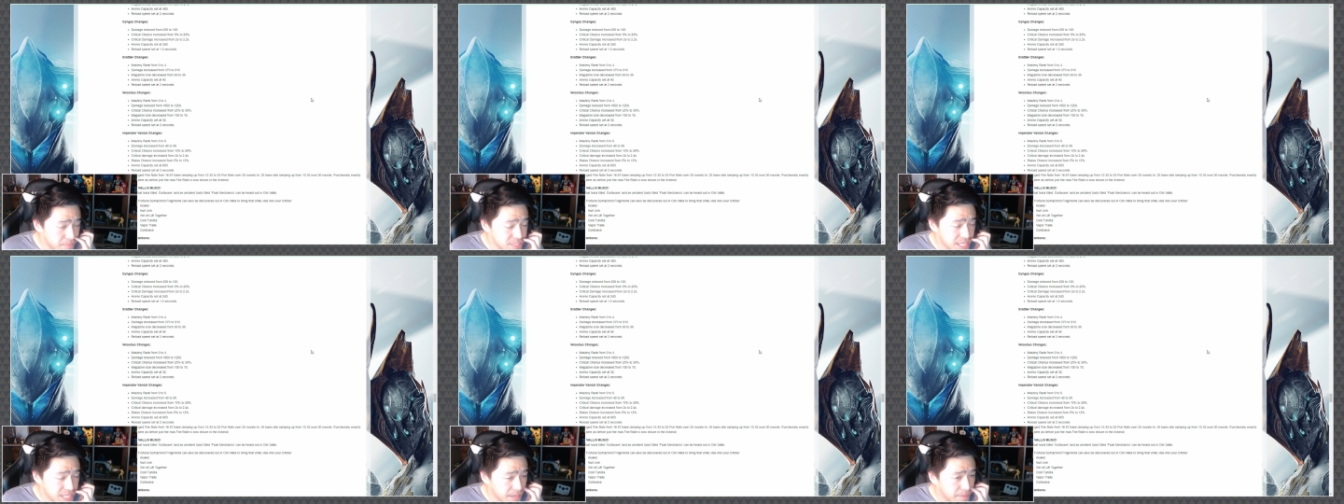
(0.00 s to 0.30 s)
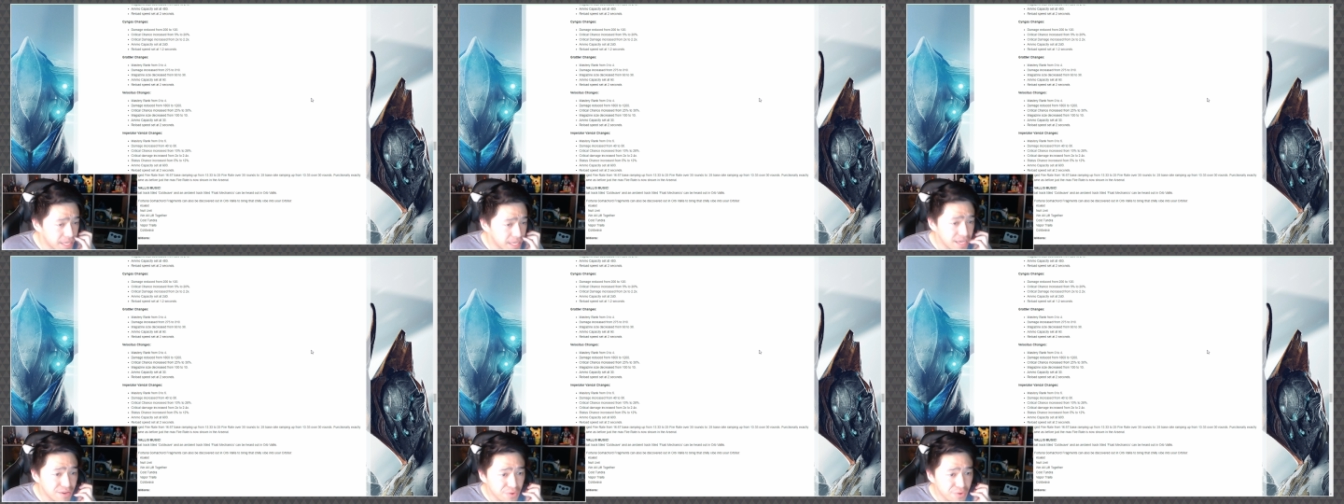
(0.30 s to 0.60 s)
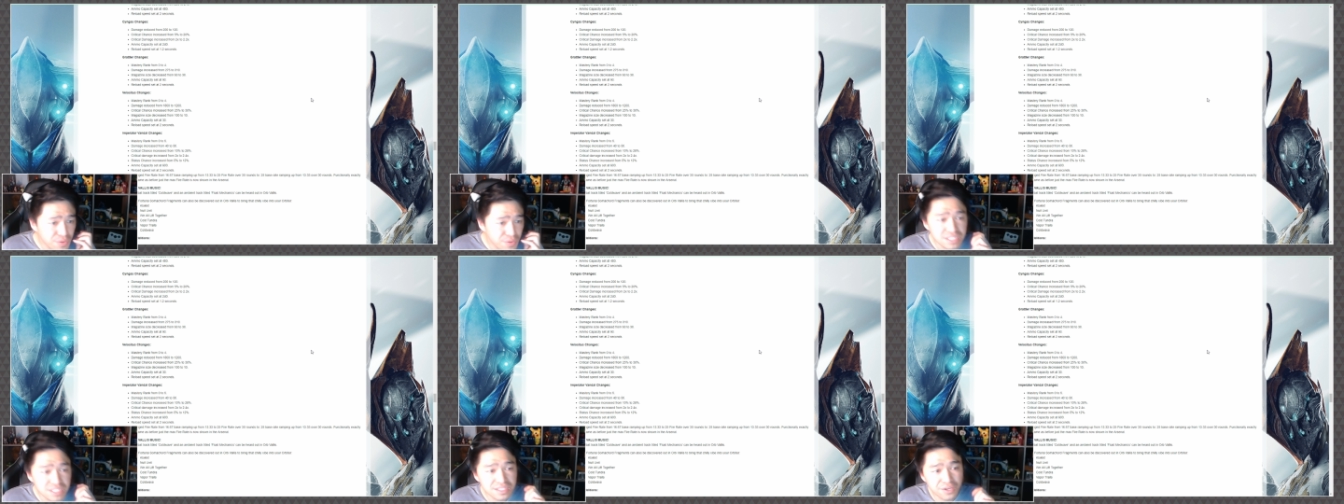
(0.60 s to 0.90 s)
But they
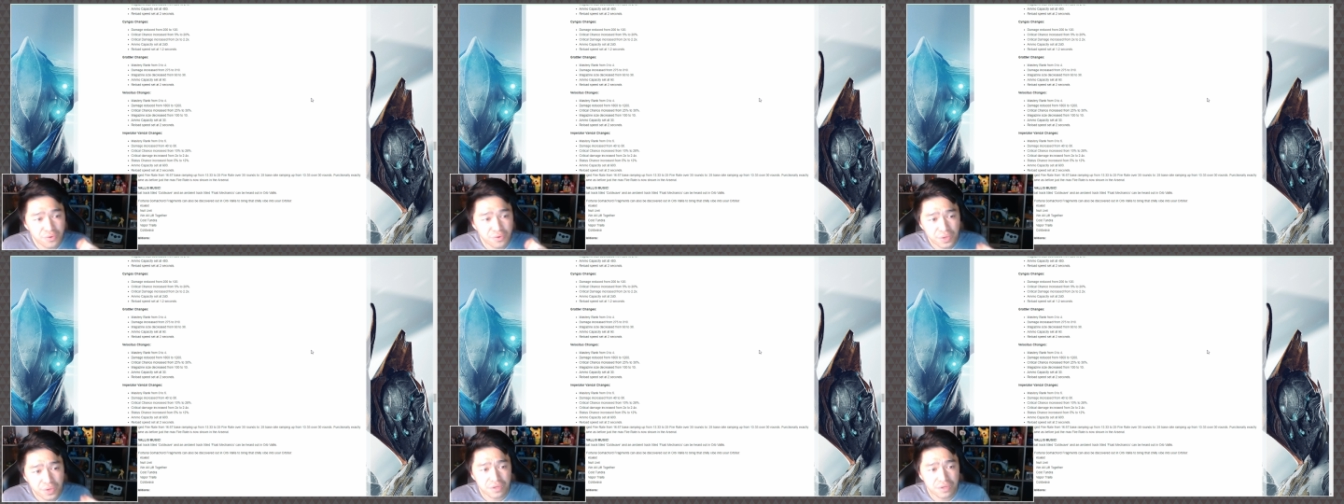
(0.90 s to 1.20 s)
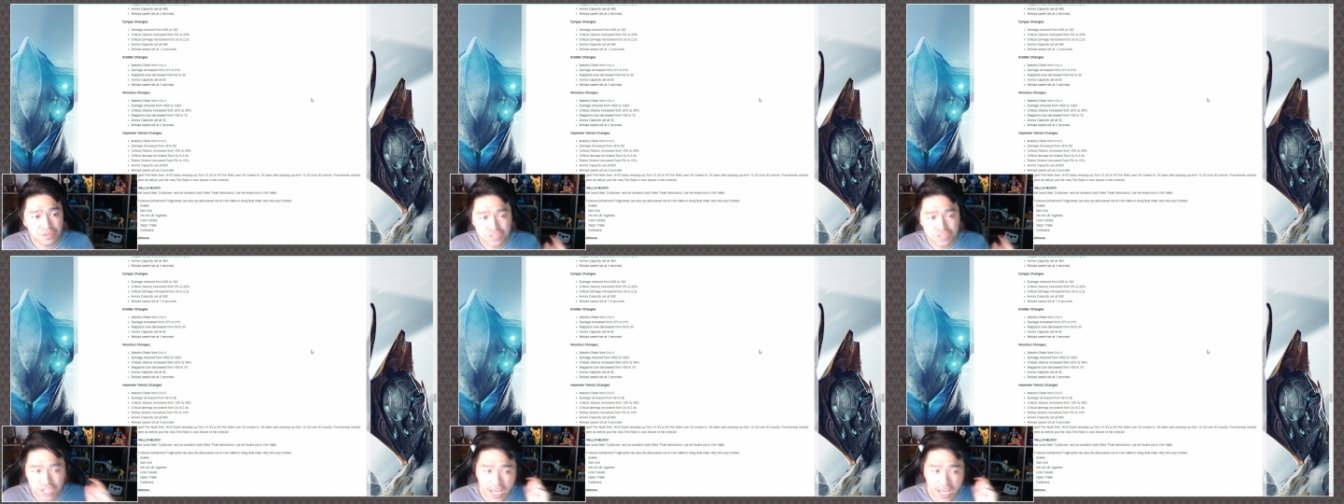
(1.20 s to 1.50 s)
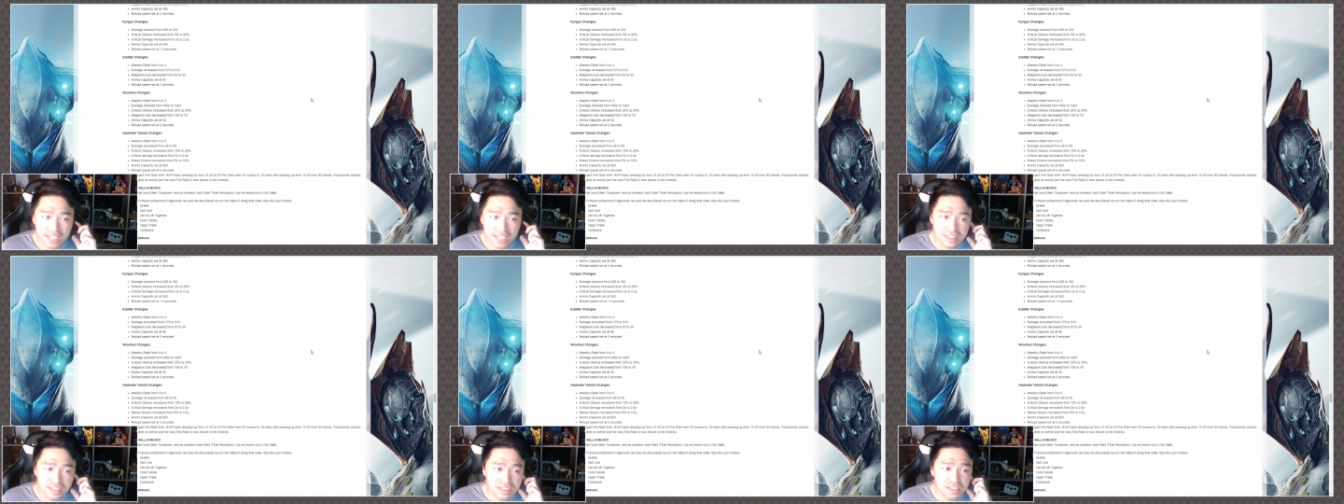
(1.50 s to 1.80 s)
increased the critical
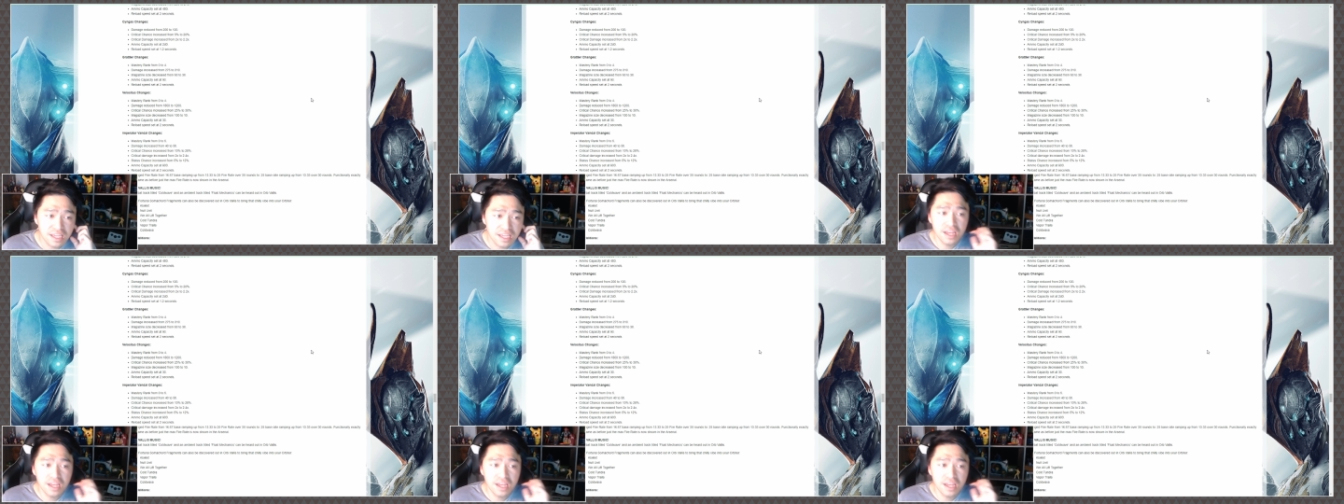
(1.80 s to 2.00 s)
chance